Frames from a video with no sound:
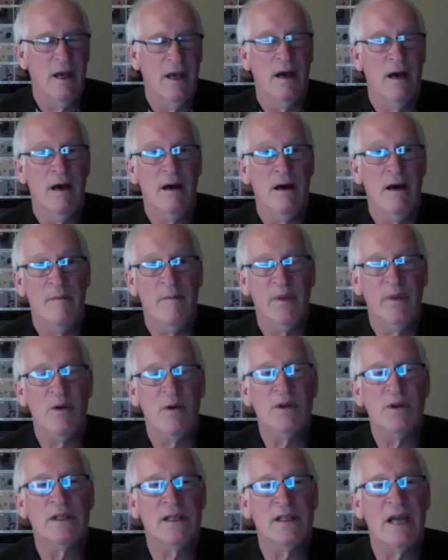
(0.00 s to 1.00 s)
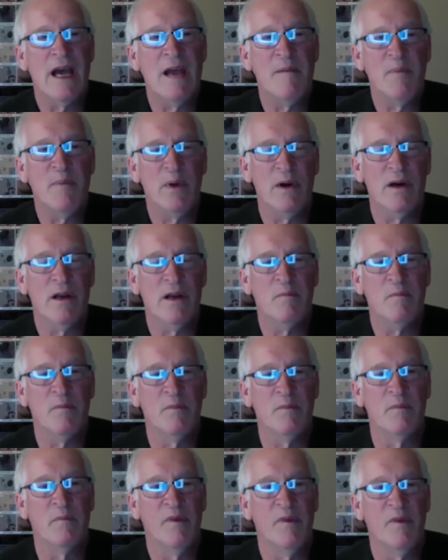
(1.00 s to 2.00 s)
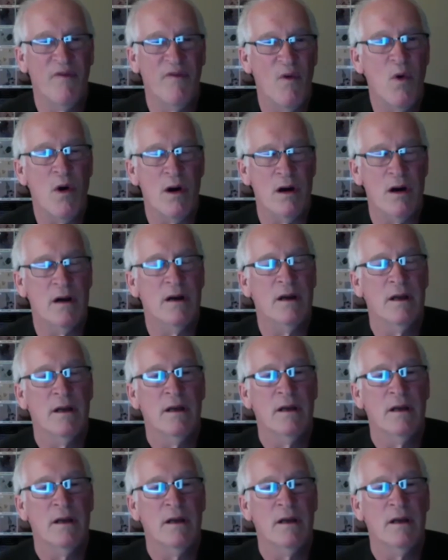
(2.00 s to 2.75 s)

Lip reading: There was a time period before